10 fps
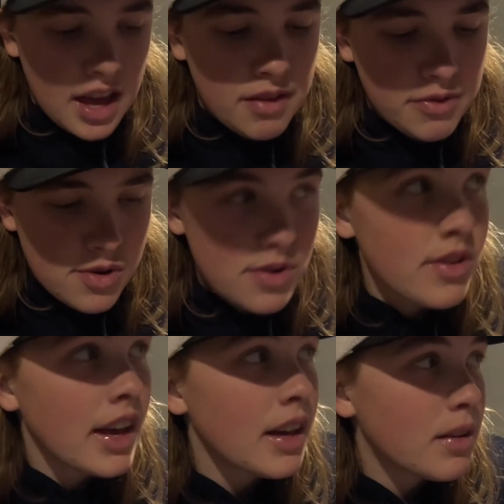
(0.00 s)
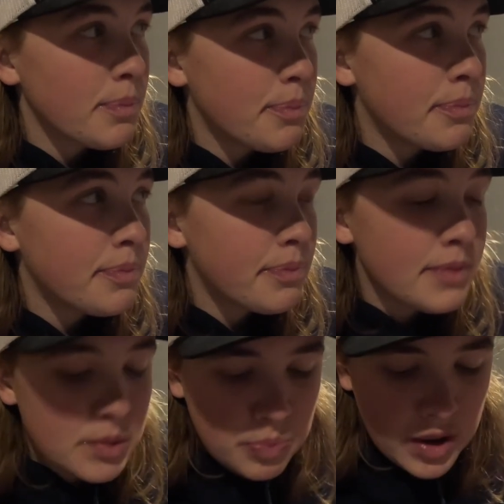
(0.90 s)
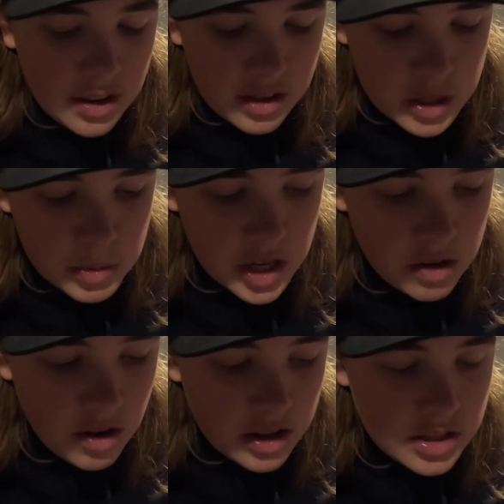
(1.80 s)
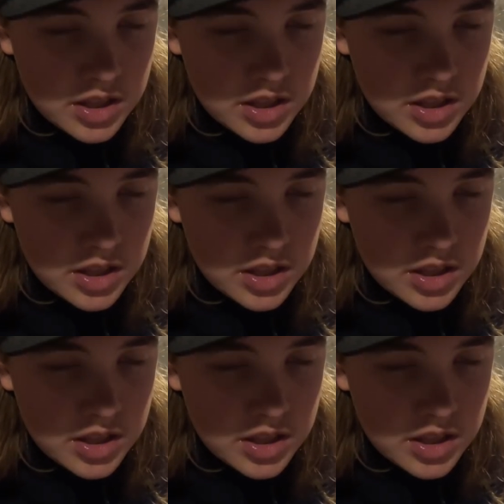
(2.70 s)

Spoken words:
for like spinning rods.